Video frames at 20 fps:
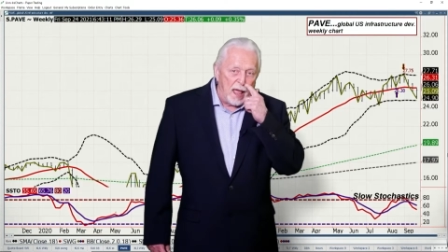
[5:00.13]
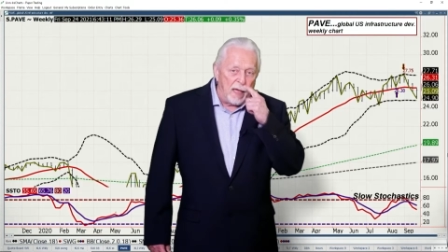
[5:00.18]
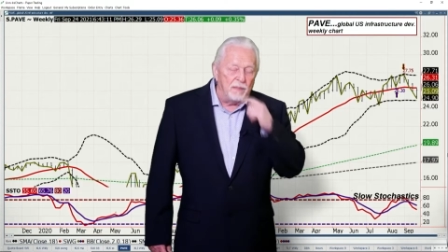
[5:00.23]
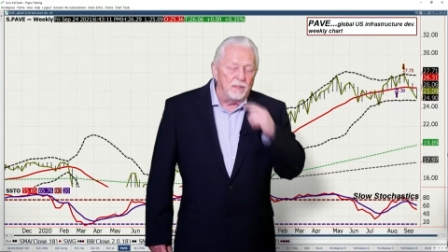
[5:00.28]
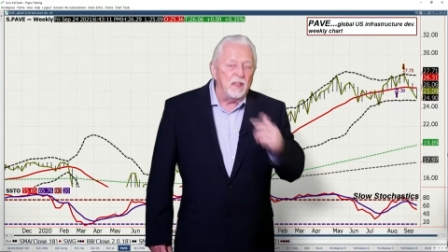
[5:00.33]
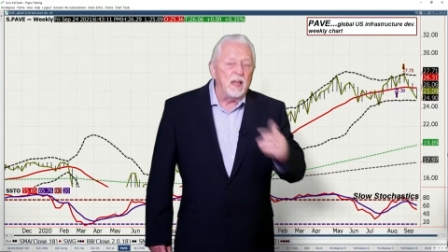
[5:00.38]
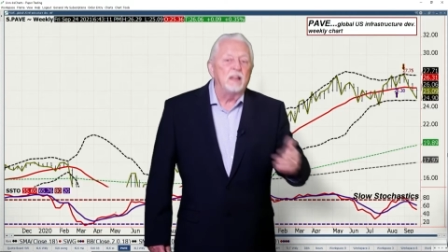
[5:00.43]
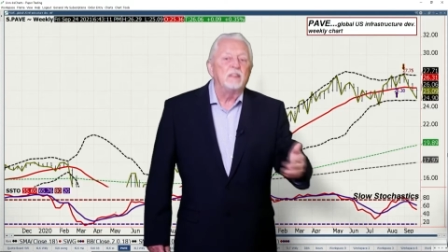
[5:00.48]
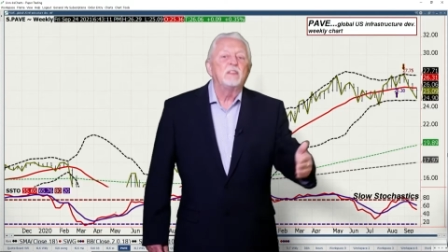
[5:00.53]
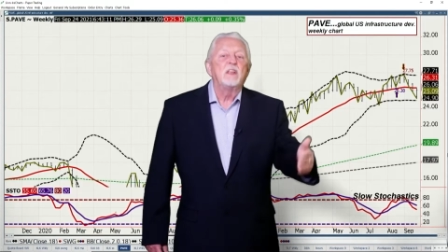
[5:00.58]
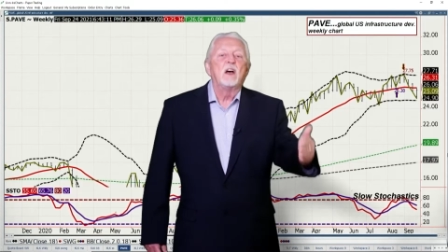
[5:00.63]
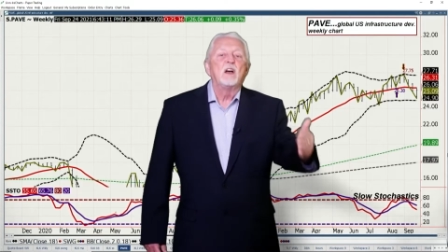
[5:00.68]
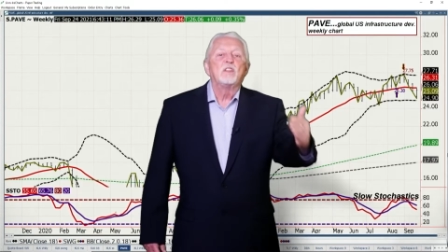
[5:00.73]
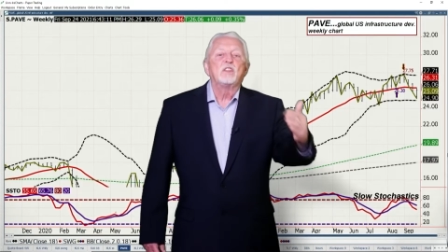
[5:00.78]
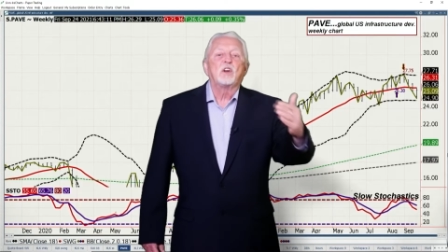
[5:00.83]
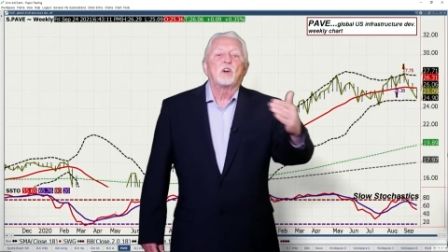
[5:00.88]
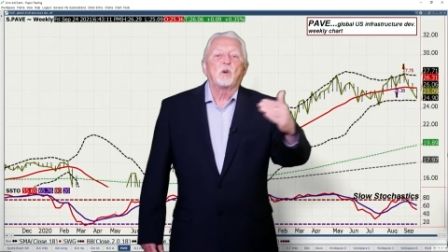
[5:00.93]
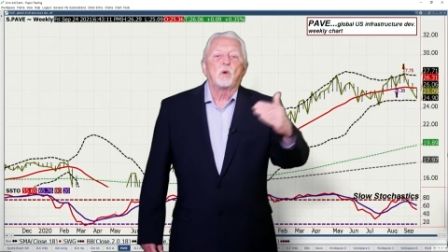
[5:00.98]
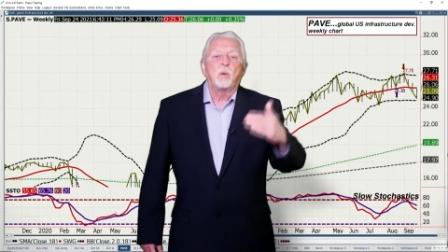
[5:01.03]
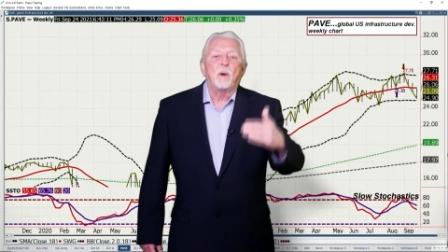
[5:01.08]
And then
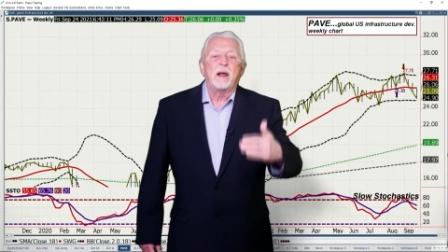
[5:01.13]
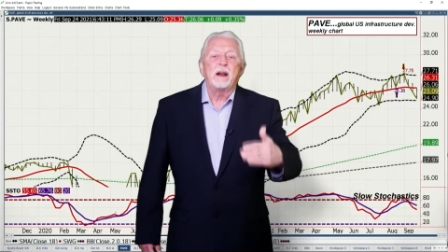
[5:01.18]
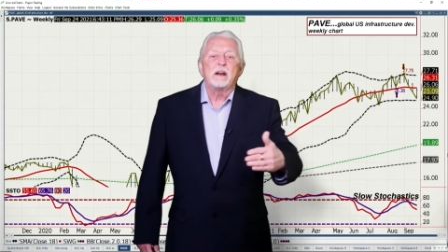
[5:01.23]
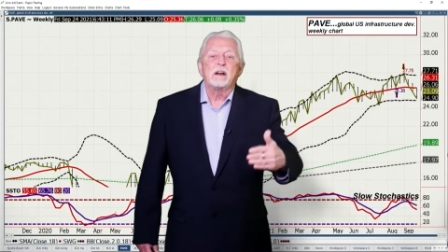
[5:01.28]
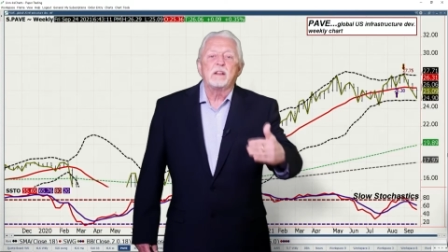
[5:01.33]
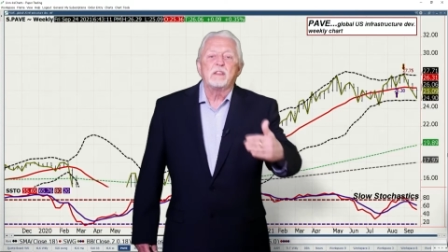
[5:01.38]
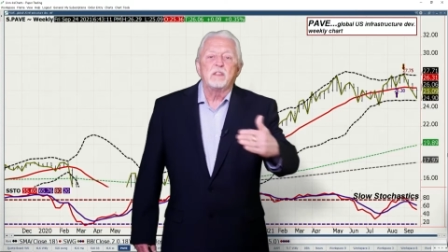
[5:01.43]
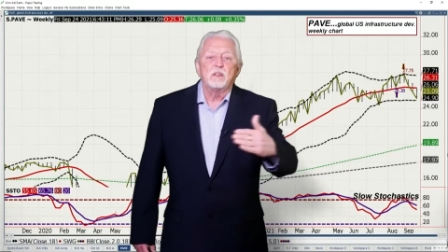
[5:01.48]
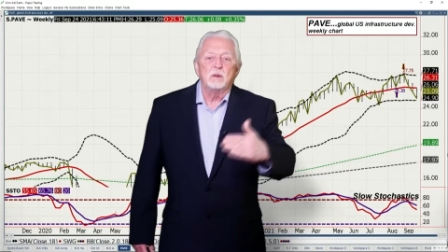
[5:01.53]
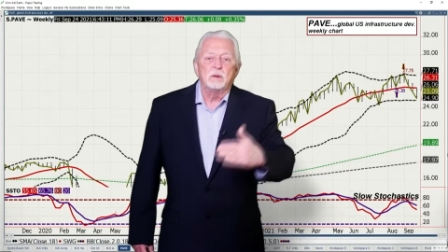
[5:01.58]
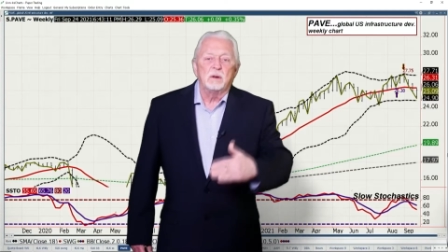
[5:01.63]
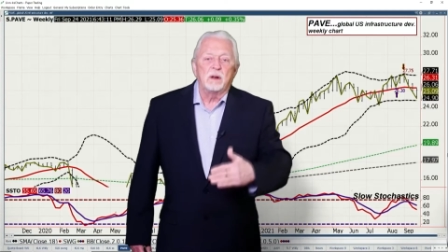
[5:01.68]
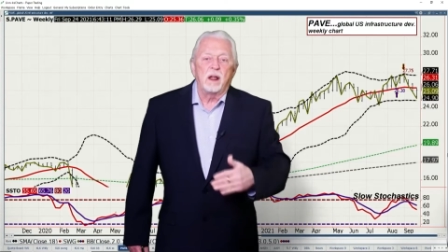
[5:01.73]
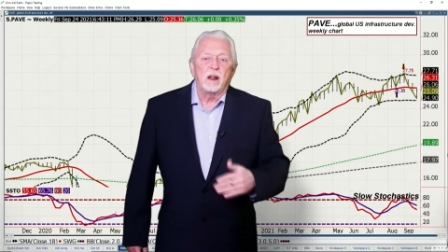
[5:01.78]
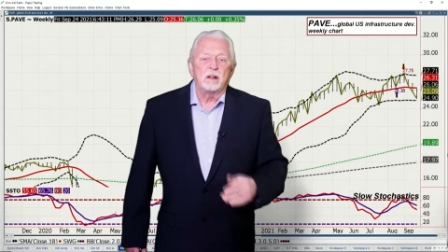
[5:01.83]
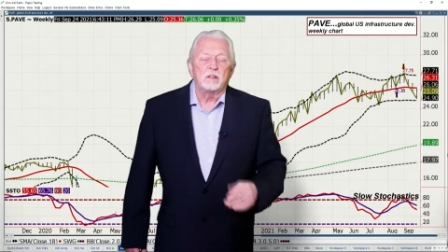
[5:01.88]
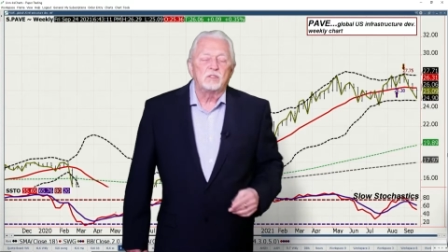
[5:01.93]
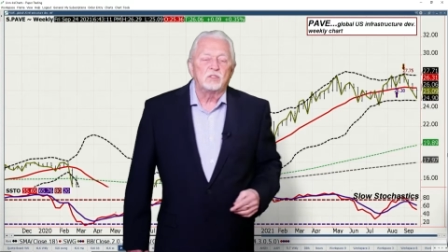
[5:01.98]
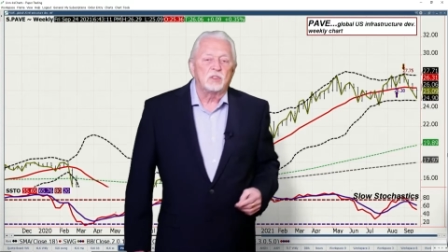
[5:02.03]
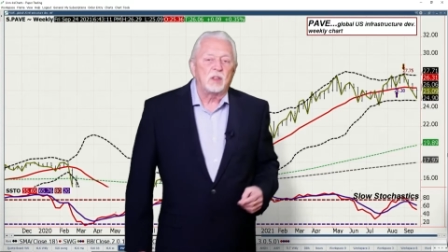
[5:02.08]
the credit of the
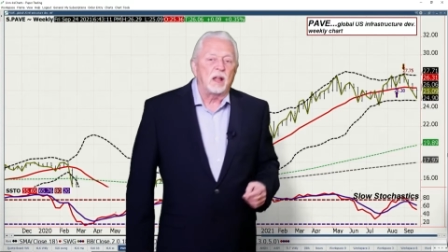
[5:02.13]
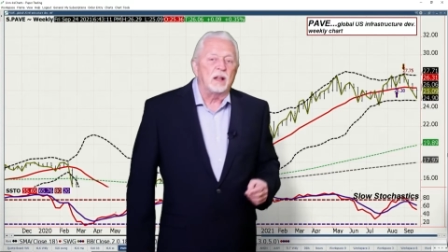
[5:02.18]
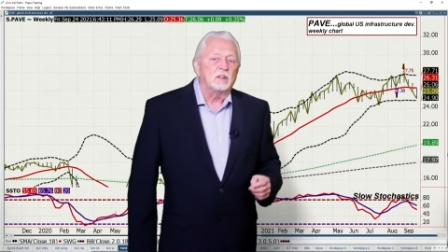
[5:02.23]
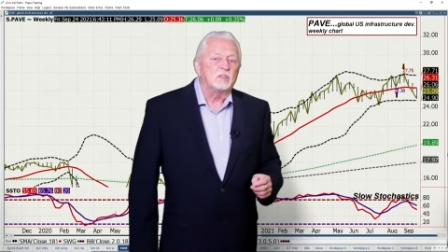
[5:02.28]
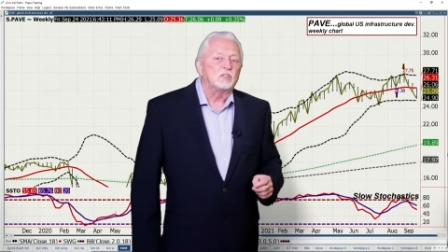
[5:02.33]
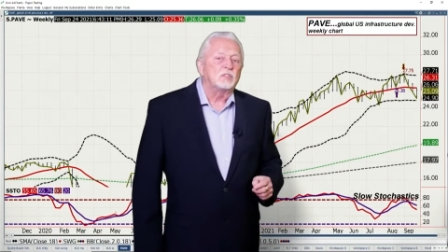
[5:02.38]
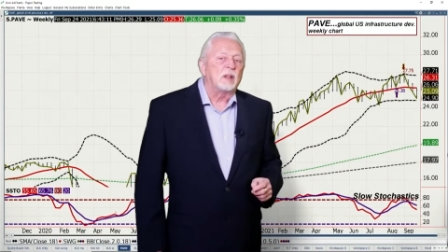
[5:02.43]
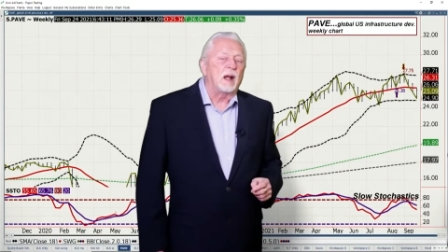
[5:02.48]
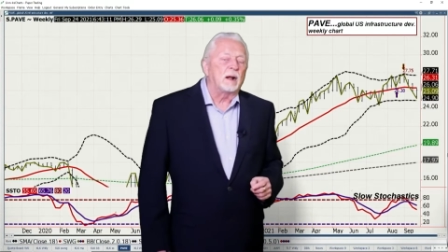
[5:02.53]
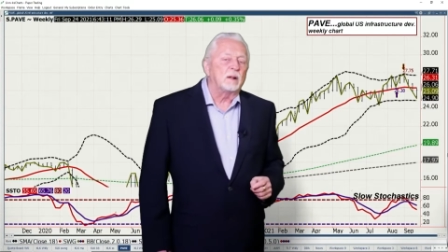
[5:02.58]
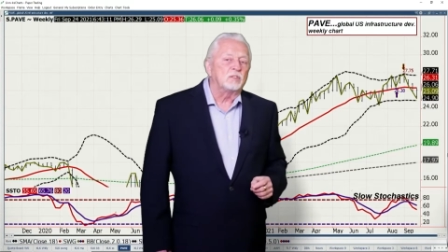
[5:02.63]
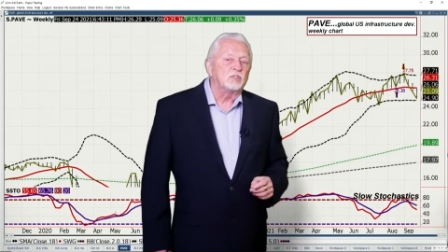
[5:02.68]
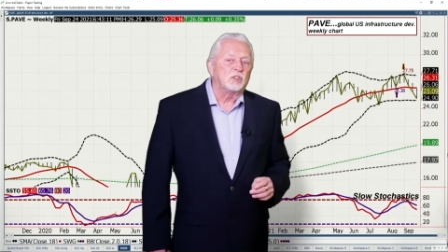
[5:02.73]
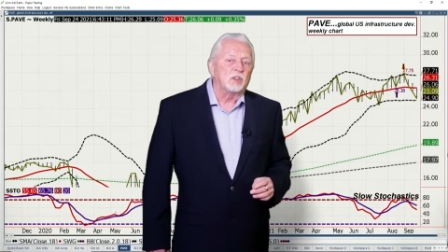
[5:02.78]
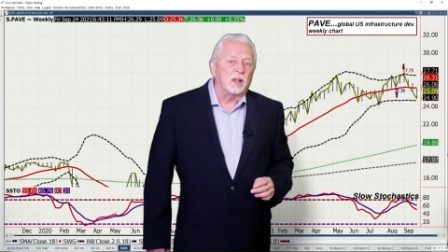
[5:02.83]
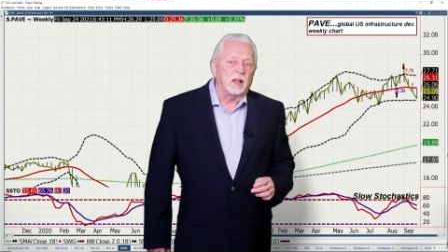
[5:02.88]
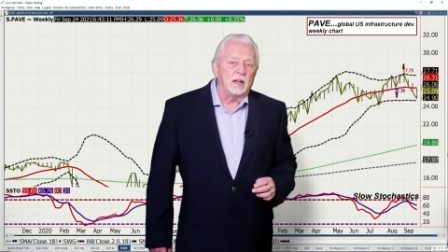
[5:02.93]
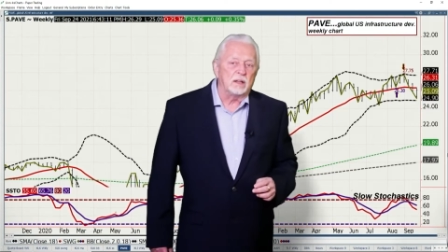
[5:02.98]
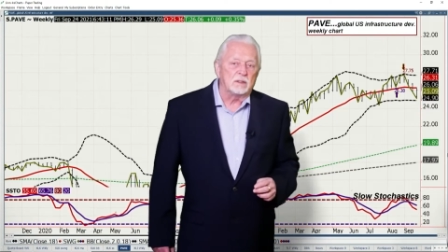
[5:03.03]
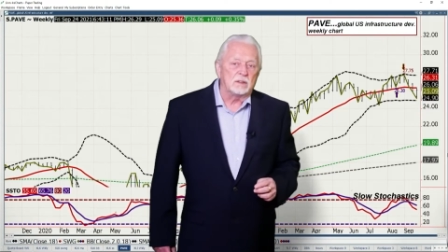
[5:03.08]
United States starts
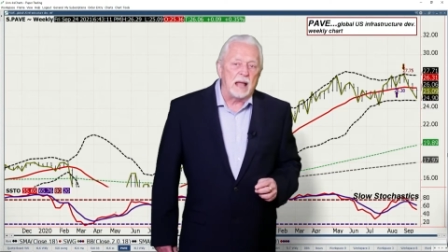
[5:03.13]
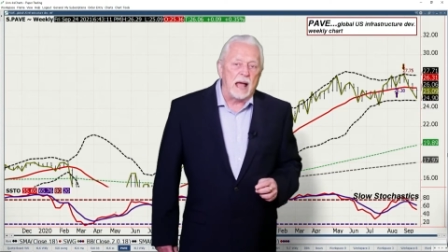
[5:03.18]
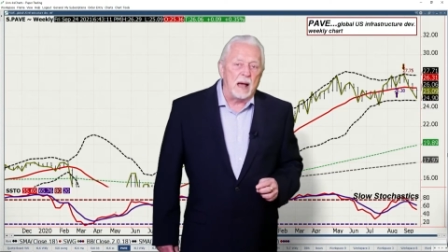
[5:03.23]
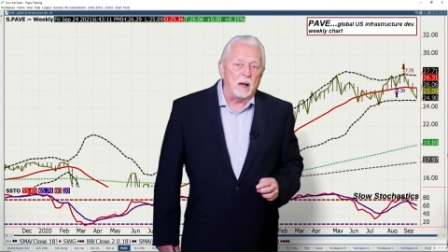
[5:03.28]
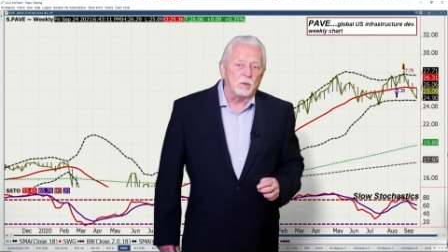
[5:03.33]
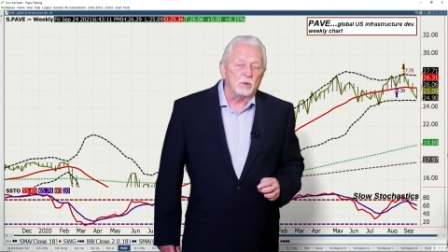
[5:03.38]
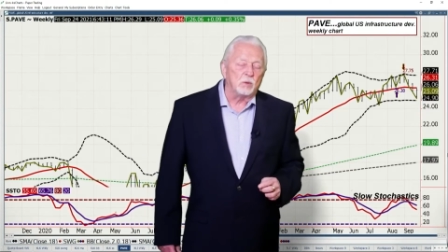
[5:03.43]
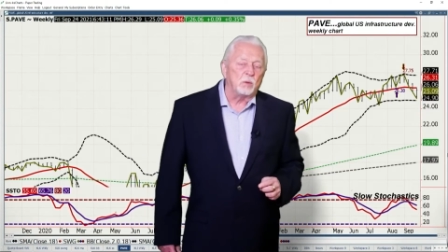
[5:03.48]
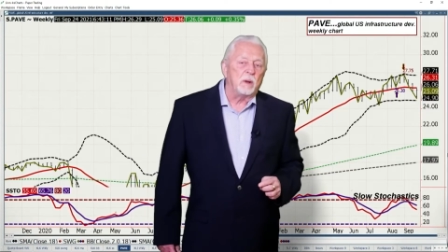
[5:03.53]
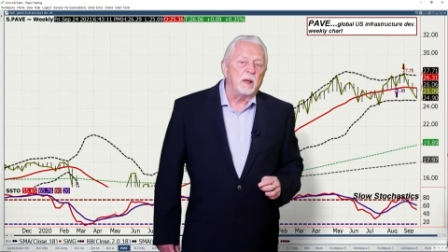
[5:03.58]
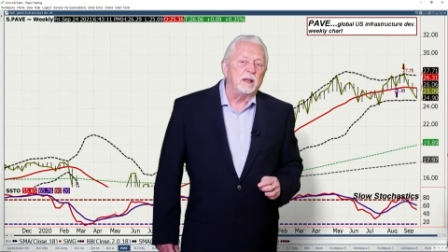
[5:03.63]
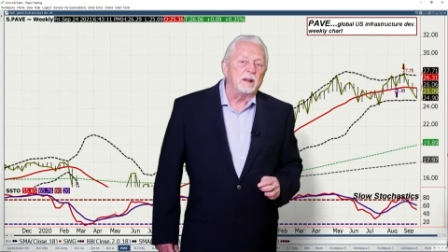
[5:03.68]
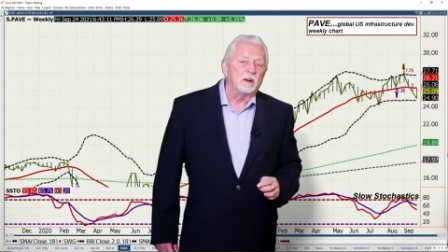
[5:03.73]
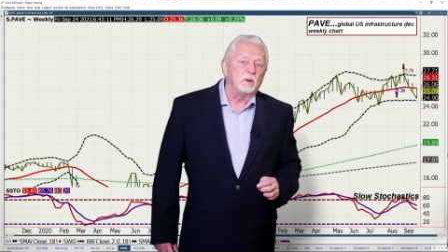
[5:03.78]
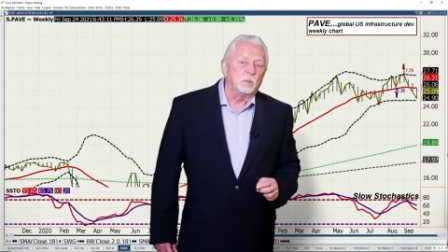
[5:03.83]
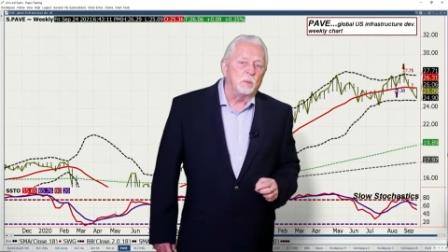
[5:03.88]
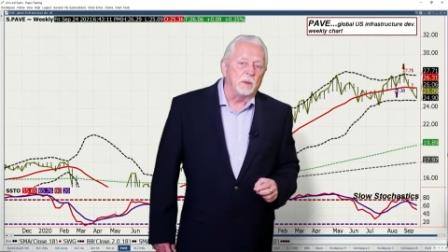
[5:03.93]
to get downgraded.